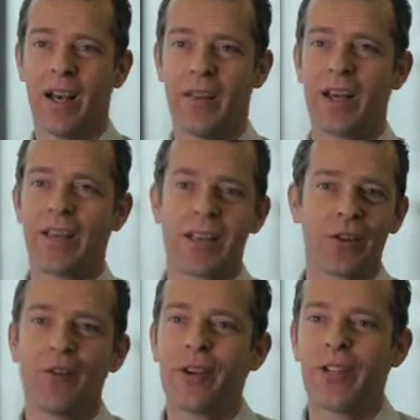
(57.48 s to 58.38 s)
And there's
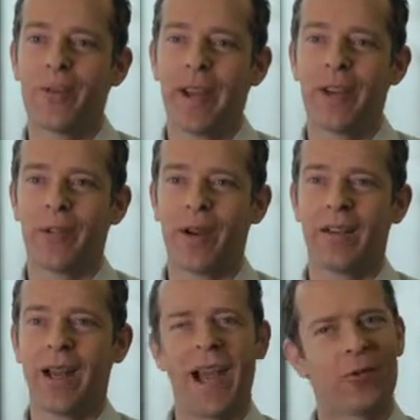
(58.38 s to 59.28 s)
often a debate
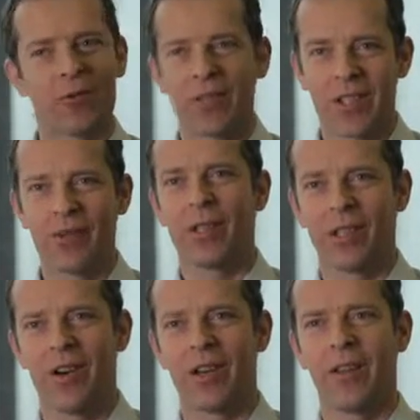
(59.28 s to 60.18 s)
around how
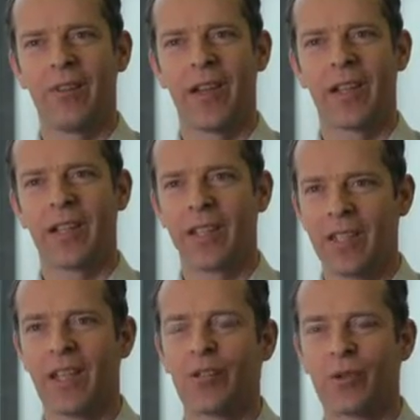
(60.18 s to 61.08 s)
serious are the effects.
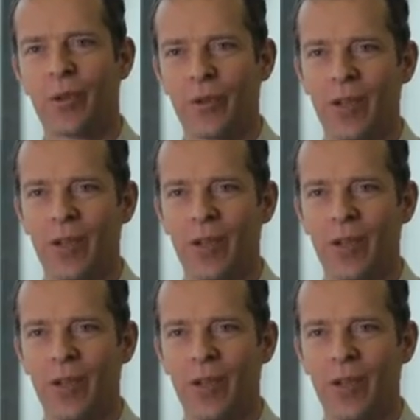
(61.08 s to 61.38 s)
Isn't it true